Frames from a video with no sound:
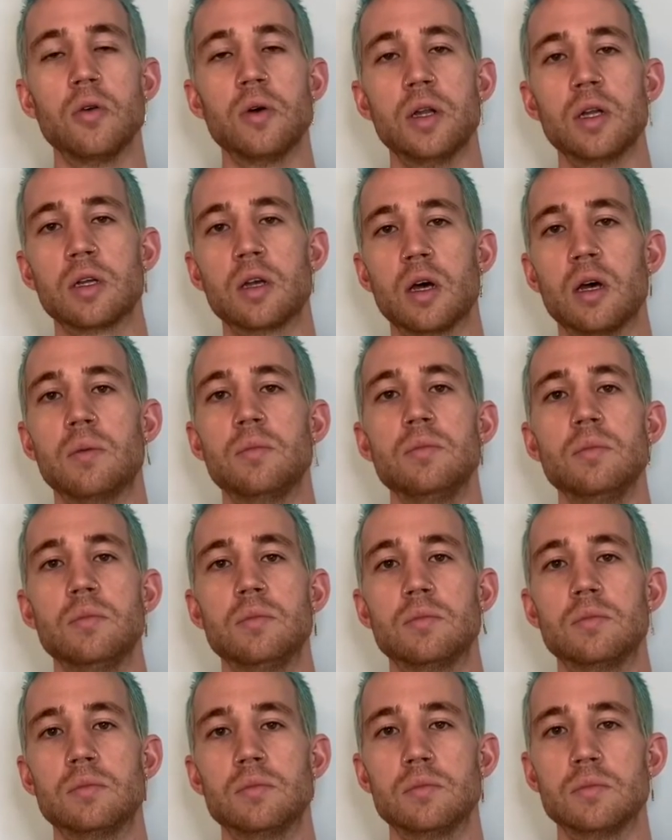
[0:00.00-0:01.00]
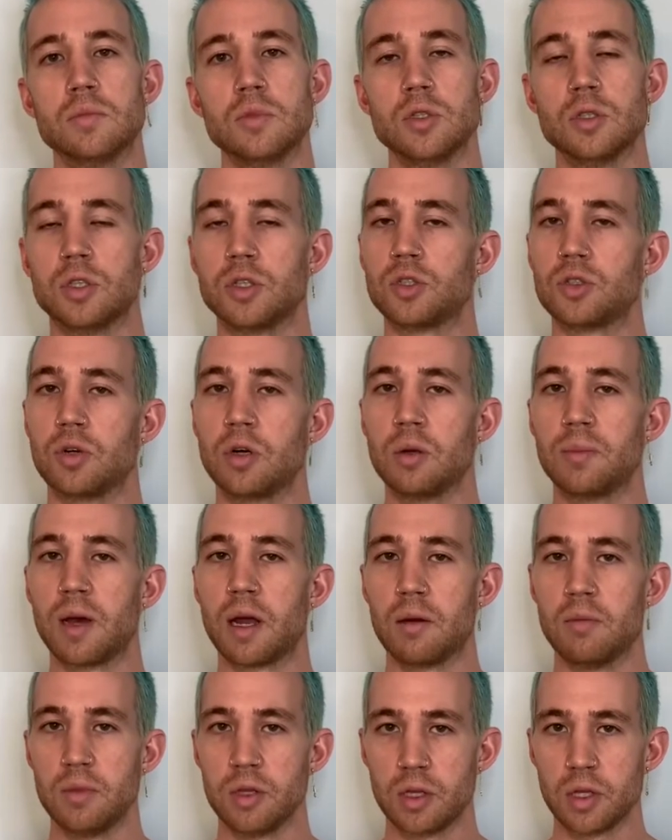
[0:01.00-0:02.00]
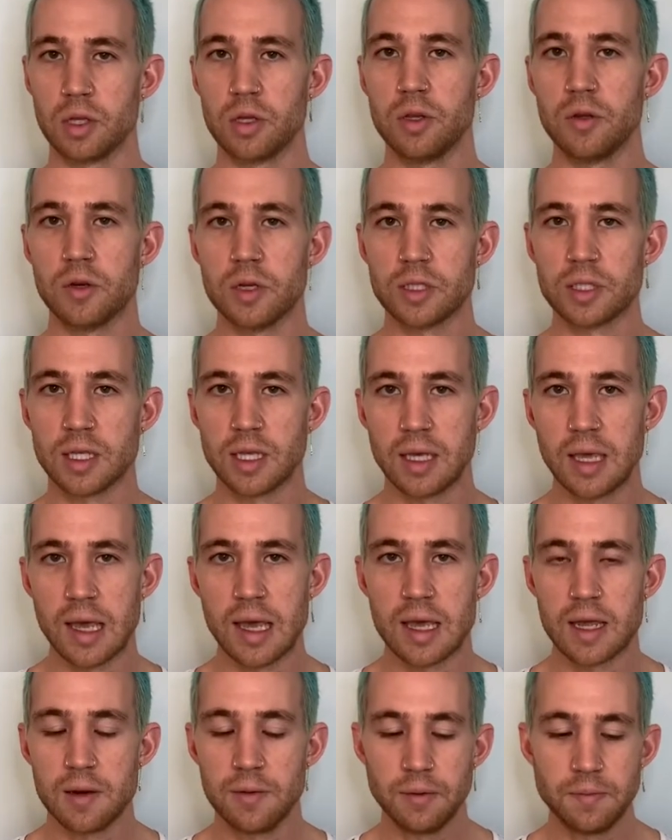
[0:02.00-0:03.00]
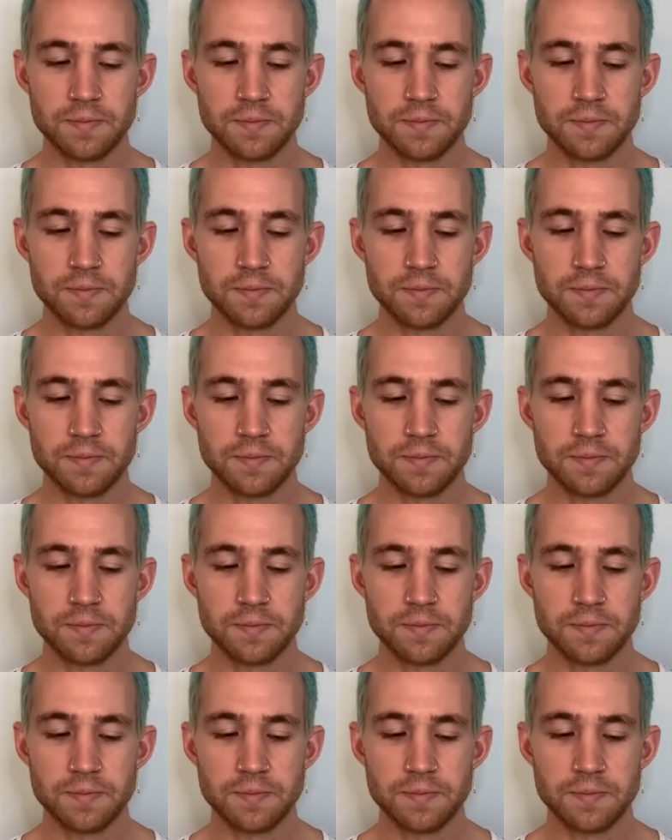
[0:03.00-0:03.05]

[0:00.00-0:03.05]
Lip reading: income, you're short about 1 million units again,